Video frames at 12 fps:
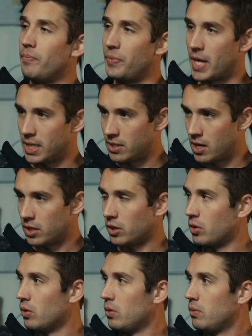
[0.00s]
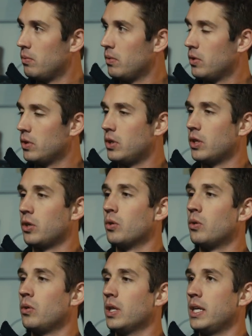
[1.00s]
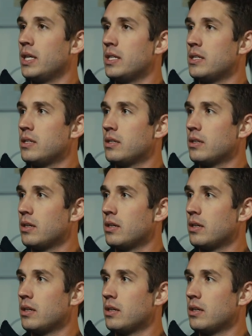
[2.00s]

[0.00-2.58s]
that's not the goal. The goal is,